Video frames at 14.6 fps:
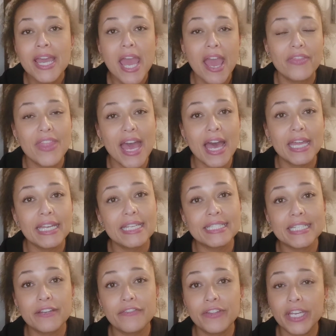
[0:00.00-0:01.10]
and that is
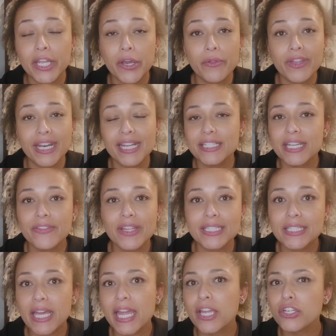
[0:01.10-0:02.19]
in a video that I did that's
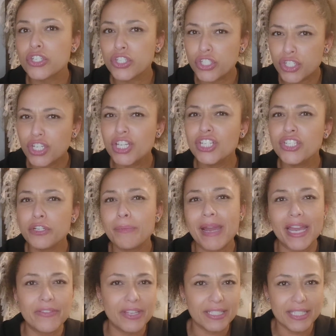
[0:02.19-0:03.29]
like, should you
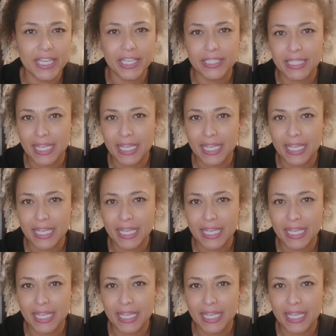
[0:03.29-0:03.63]
buy these things?